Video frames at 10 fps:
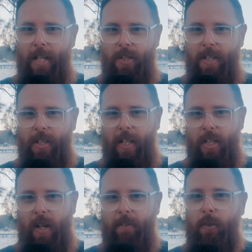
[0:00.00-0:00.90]
history? He's the only
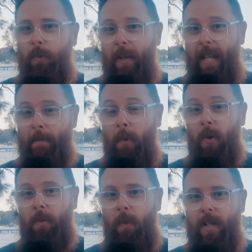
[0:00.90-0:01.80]
driver to have won there
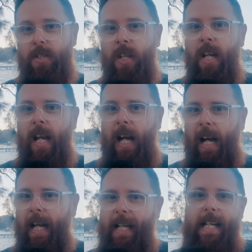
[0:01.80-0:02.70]
more than once.
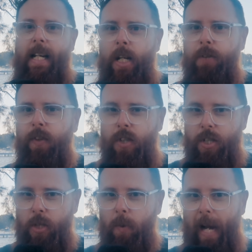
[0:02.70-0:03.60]
His future
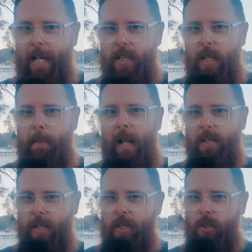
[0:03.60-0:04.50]
still hangs in the
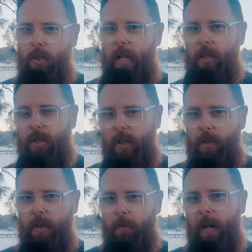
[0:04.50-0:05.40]
balance. These two next
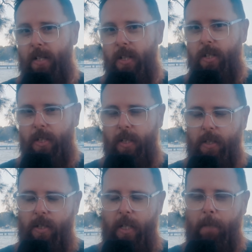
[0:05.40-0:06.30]
races,
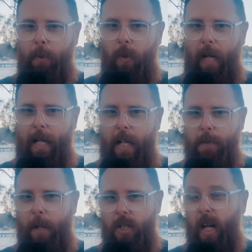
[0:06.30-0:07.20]
Singapore and
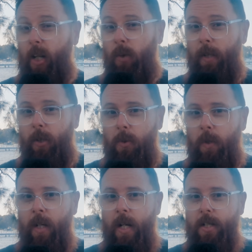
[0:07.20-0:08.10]
Azerbaijan, are critical
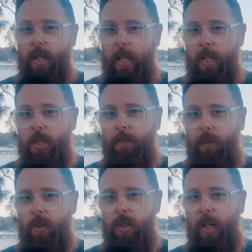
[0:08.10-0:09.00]
to his
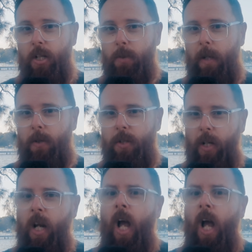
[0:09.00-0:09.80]
future as well. So